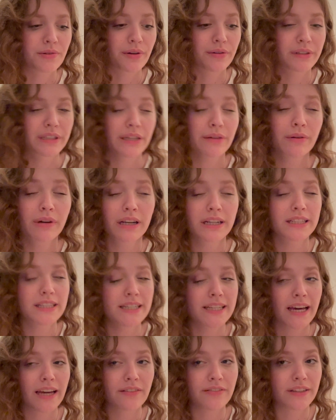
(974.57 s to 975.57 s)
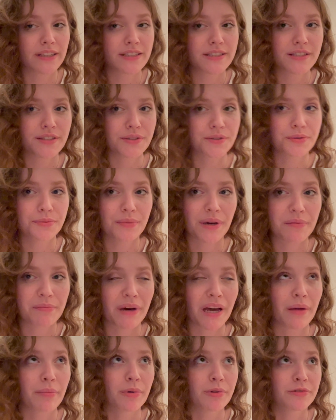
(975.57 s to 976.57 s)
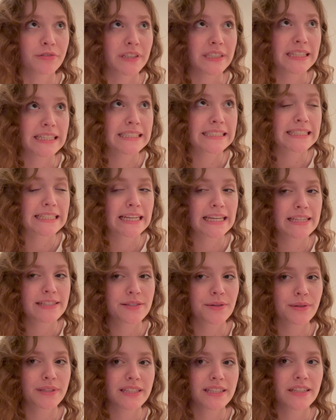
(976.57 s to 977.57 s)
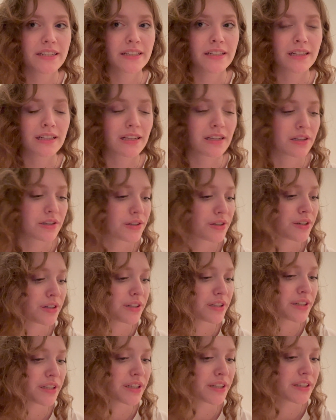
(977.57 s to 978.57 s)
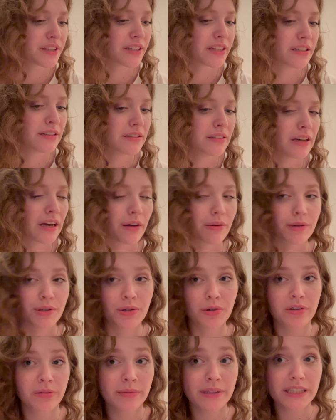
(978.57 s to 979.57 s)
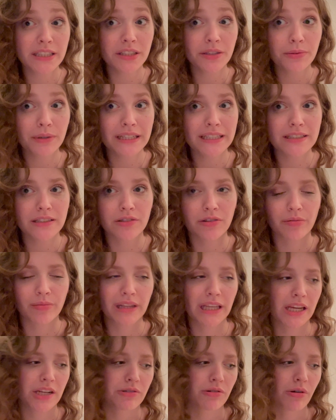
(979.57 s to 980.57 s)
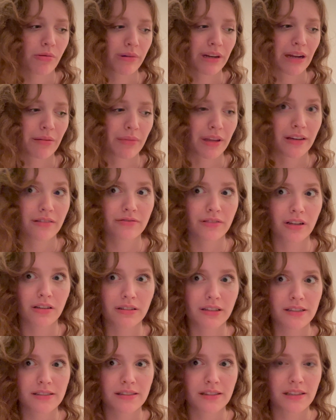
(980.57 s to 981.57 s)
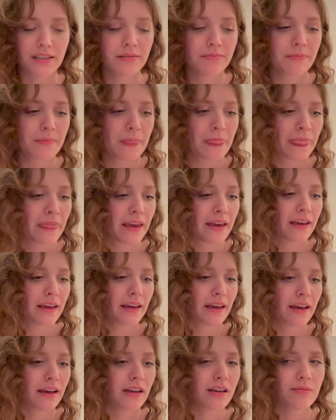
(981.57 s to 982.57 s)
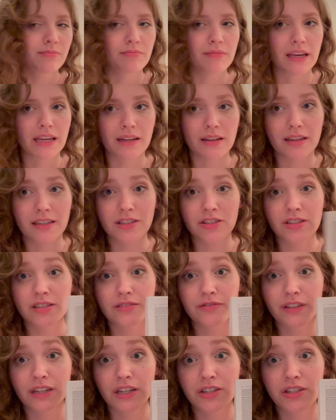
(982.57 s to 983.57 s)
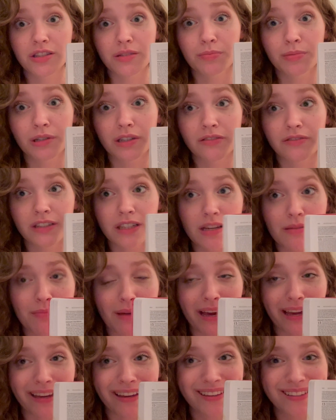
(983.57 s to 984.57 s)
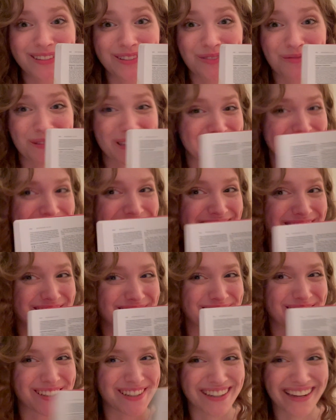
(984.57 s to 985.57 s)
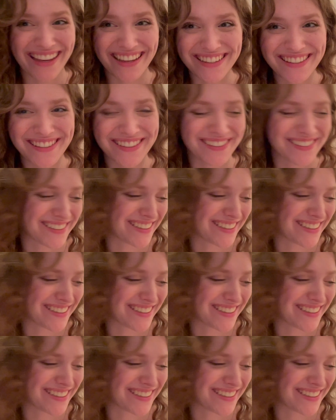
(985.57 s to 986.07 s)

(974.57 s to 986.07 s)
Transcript: I really wanted to dive into my Bible reading tonight, so I did it a little earlier than I would normally do it. Normally I do it when I'm like falling asleep. And I just finished the book of Nehemiah, so I'm excited to start Esther